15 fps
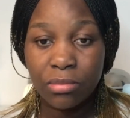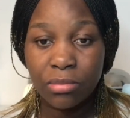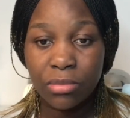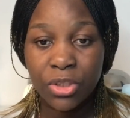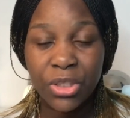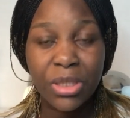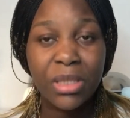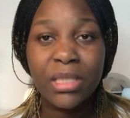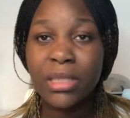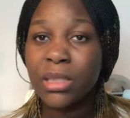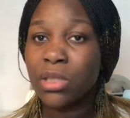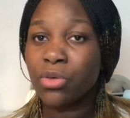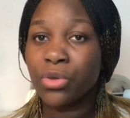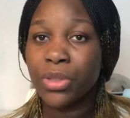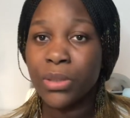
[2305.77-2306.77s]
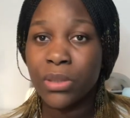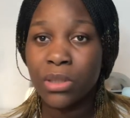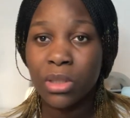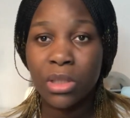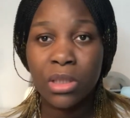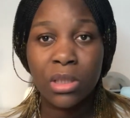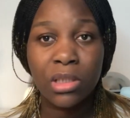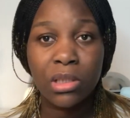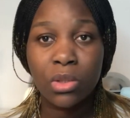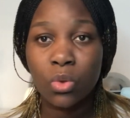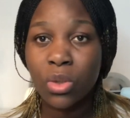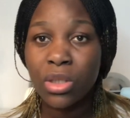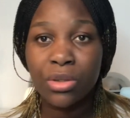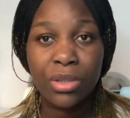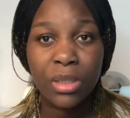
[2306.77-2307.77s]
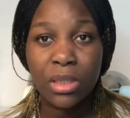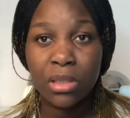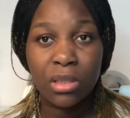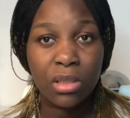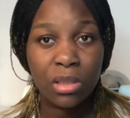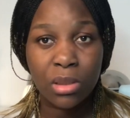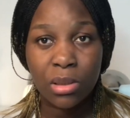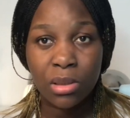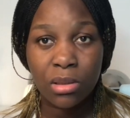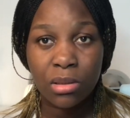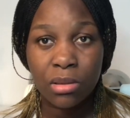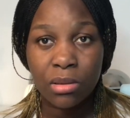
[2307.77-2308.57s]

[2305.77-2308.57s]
She's just crazy. She's just doing crazy things.